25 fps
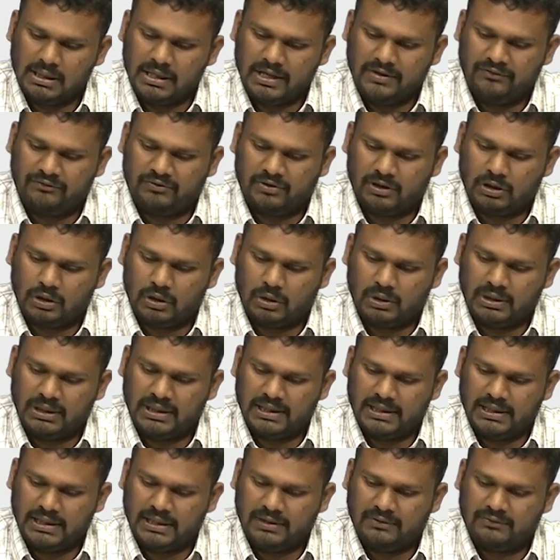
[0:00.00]
if and
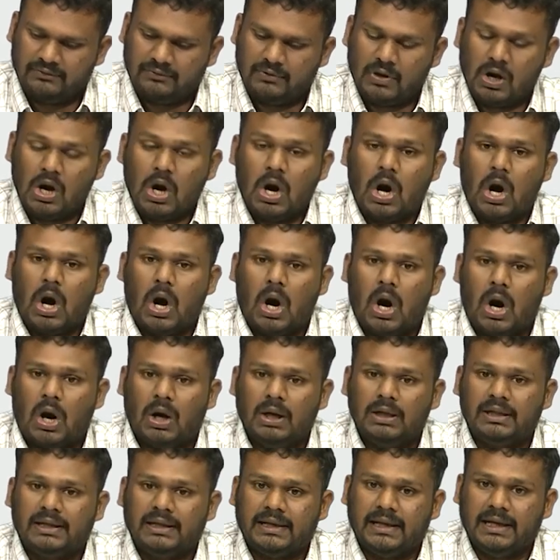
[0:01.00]
only if
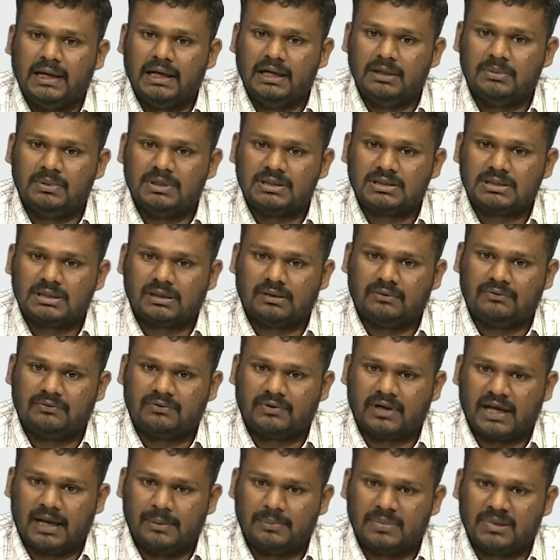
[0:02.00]
all the elements
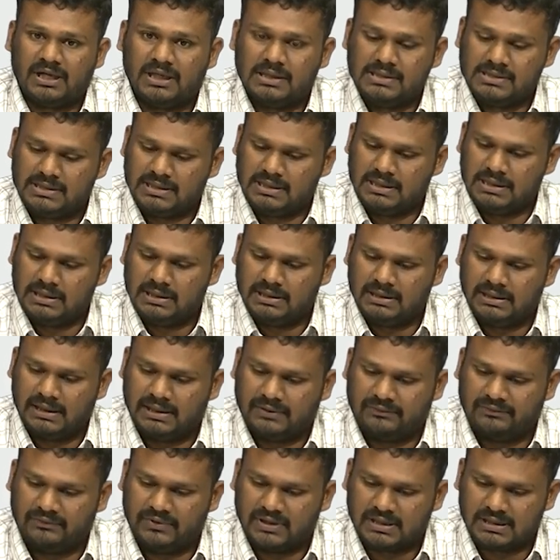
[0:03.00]
of capital G
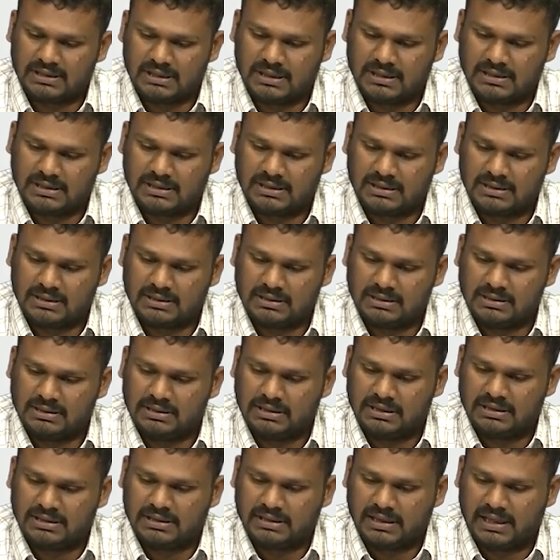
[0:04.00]
that fixes
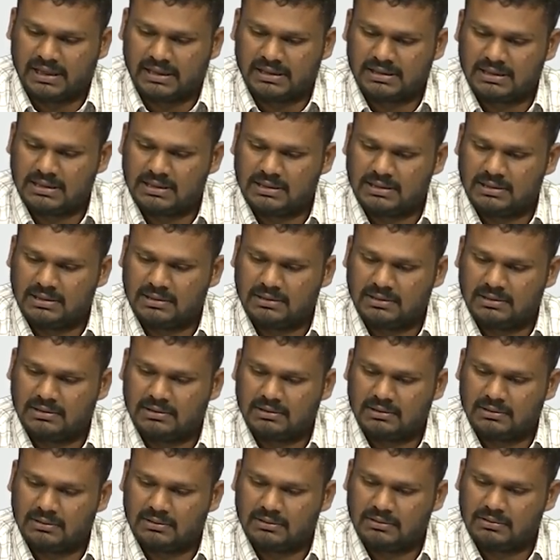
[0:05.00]
this X
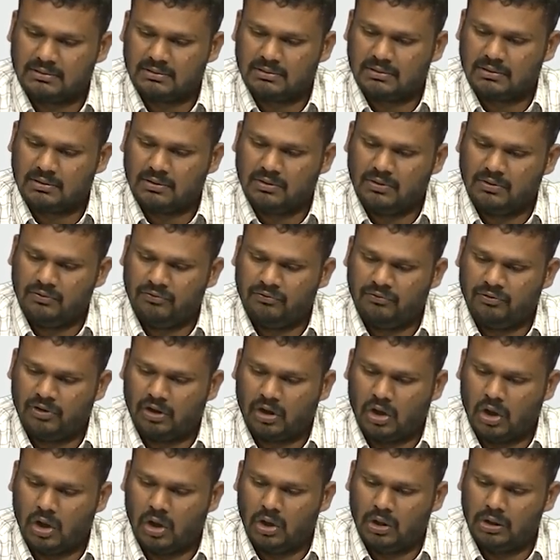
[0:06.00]

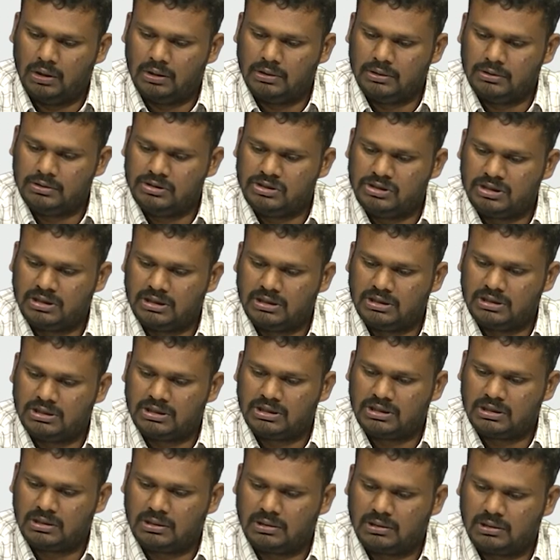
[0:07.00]
for all G in
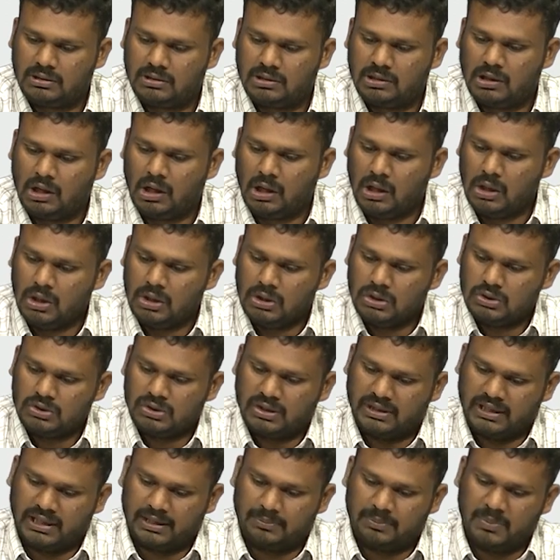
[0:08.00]
G.
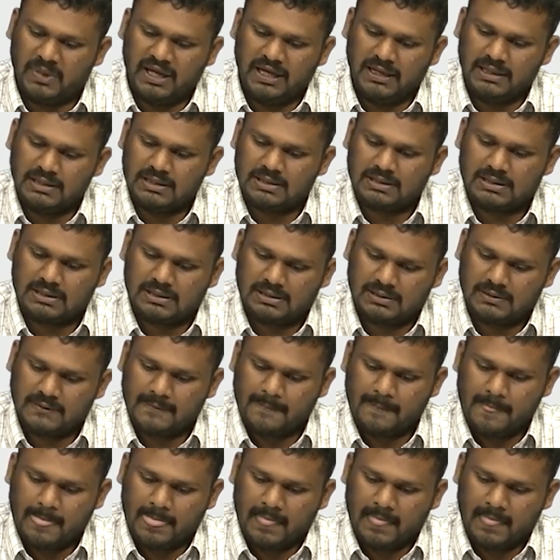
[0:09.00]
So that means